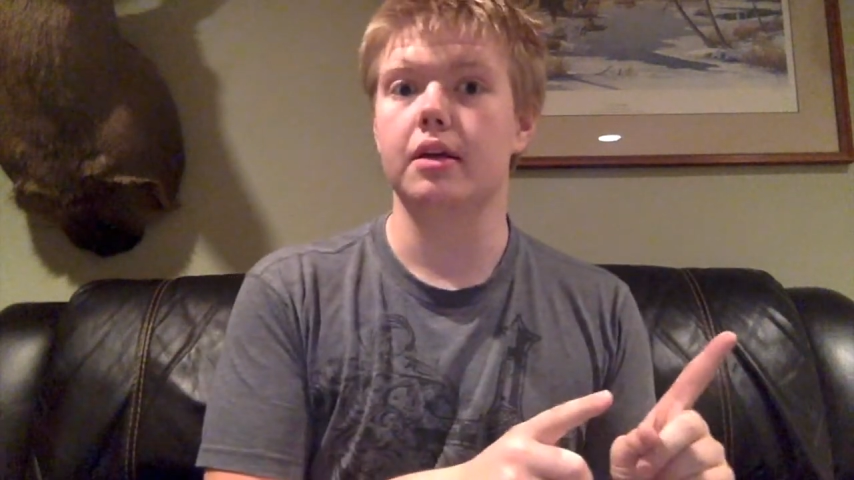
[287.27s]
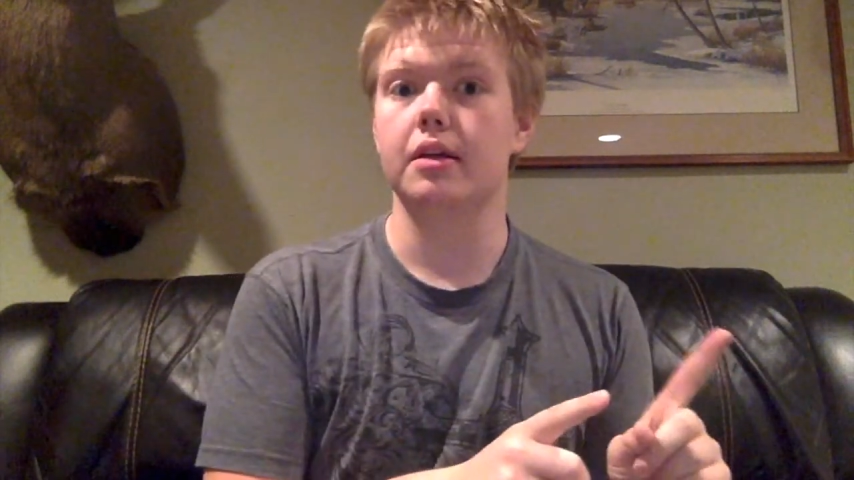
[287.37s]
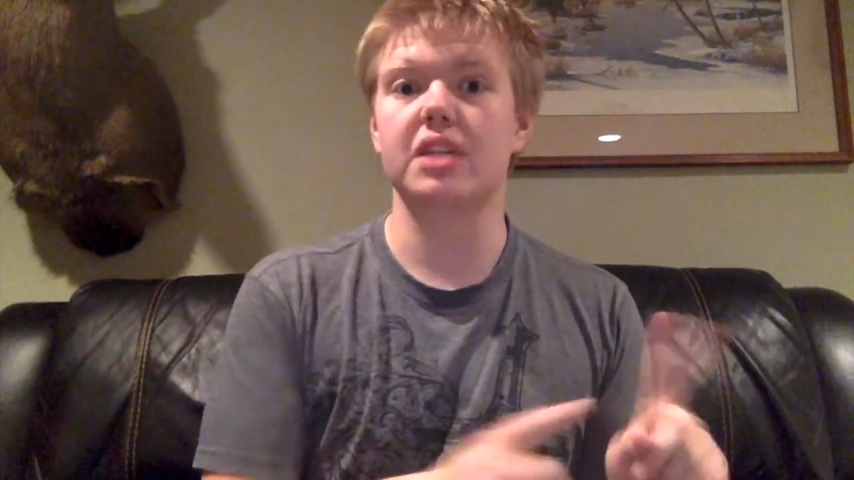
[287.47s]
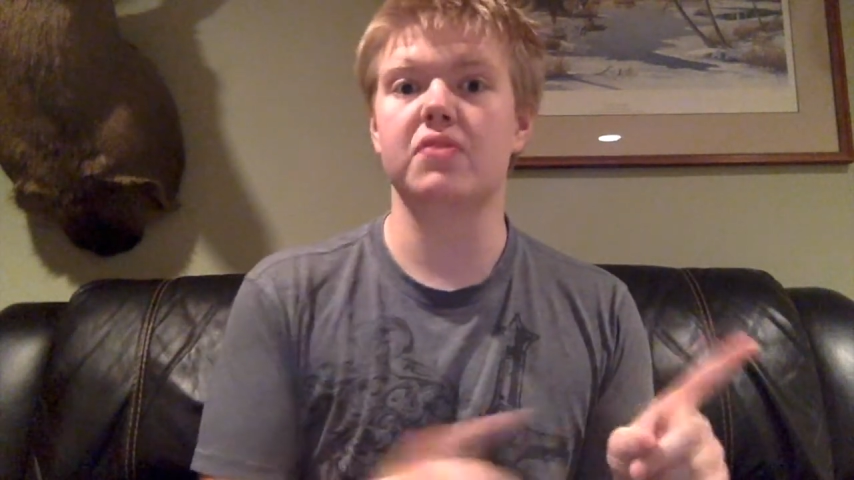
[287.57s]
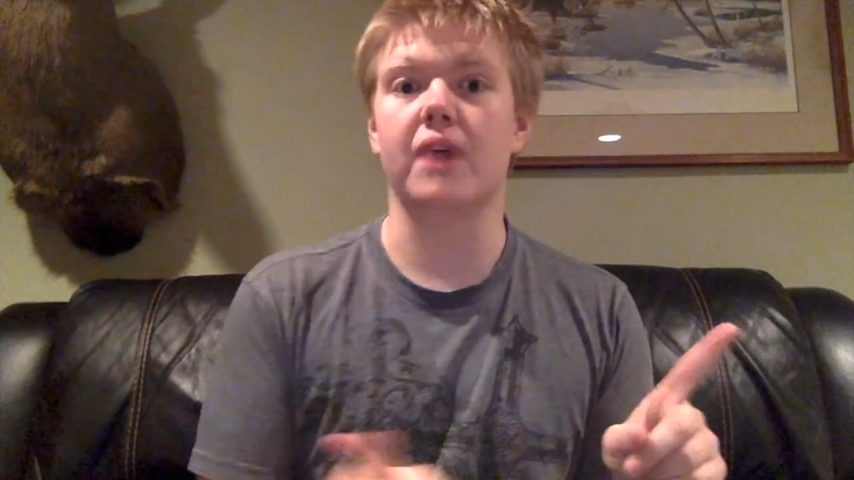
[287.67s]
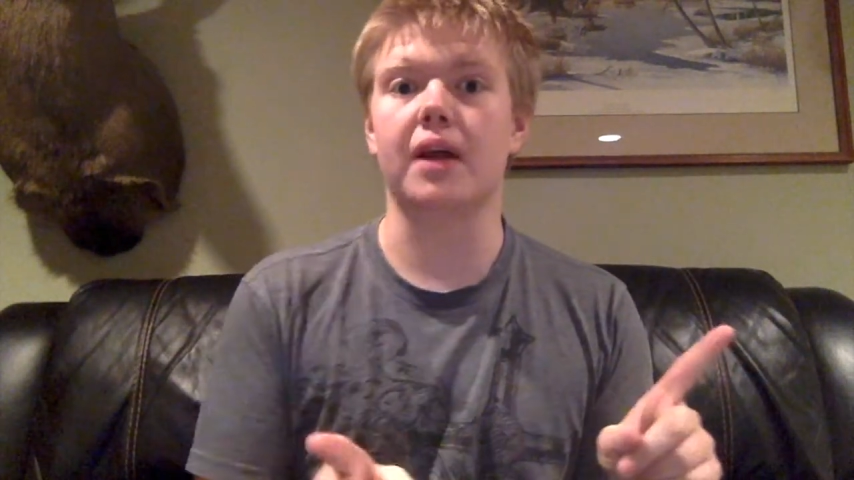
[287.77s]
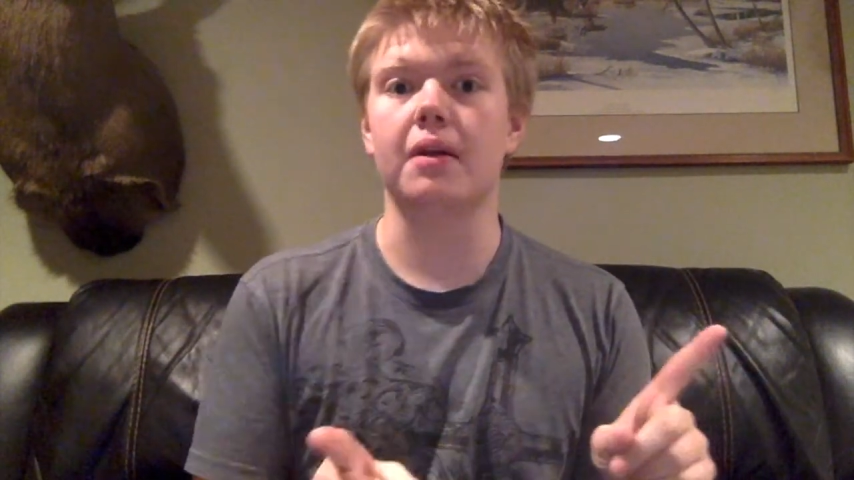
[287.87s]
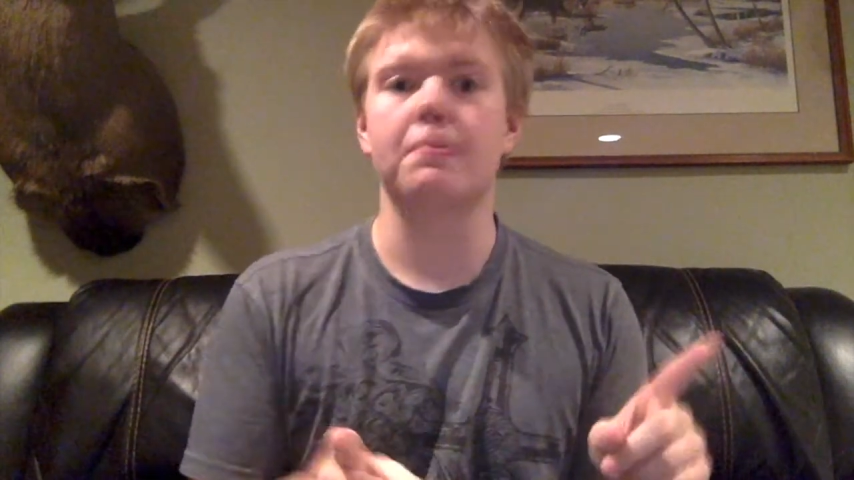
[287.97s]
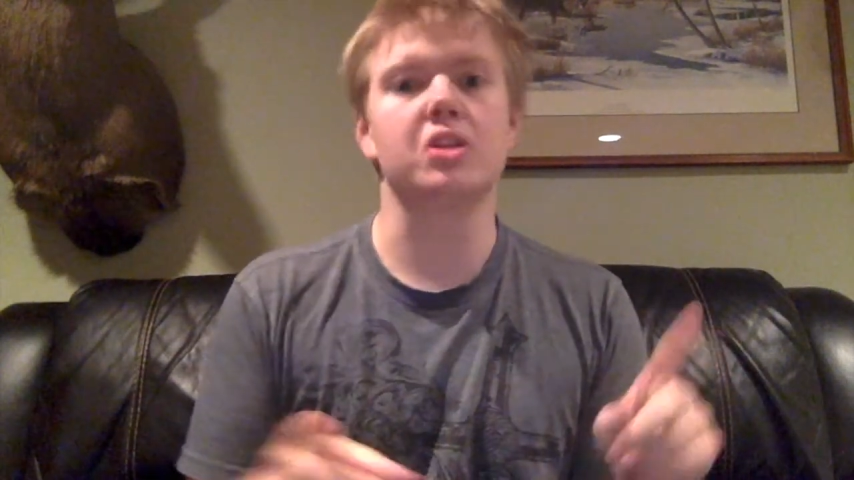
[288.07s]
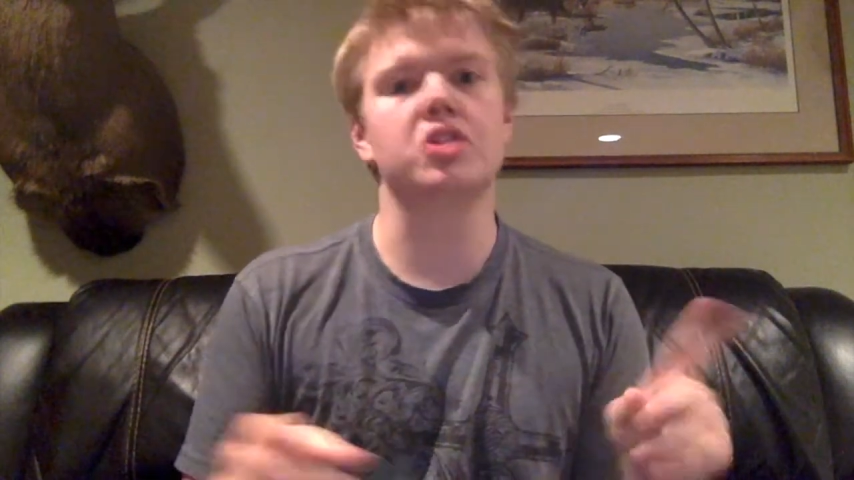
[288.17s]
that's fine,
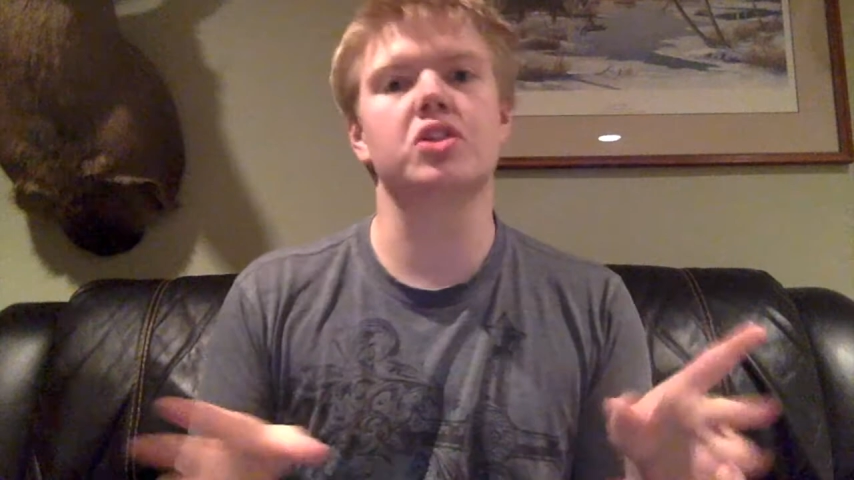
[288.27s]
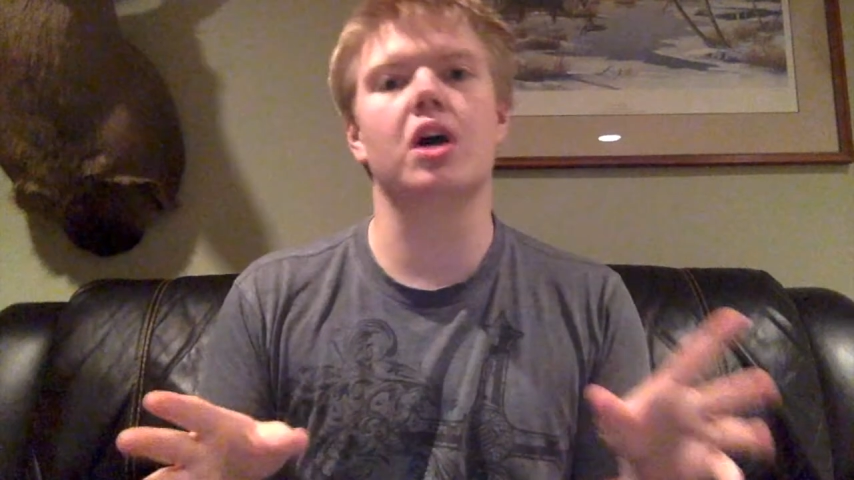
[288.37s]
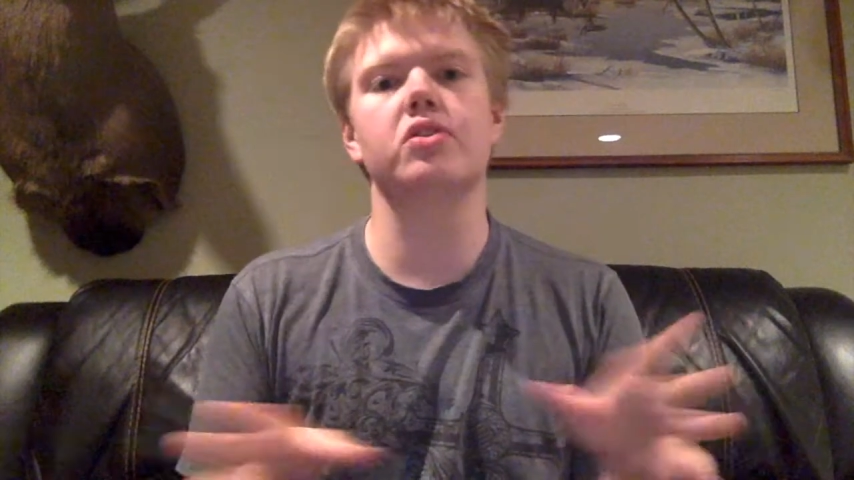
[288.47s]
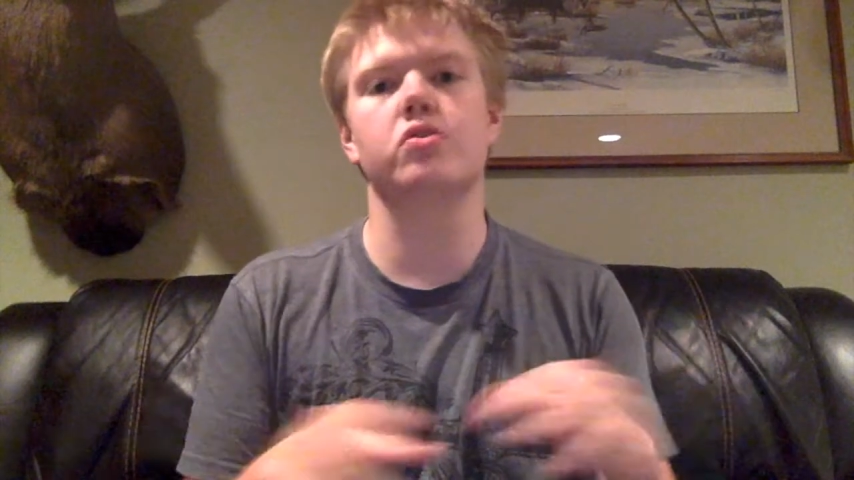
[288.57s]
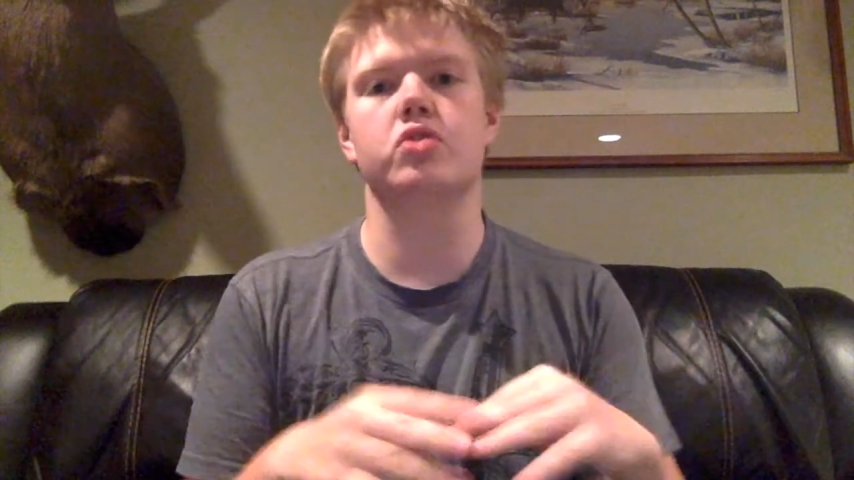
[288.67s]
but the songs are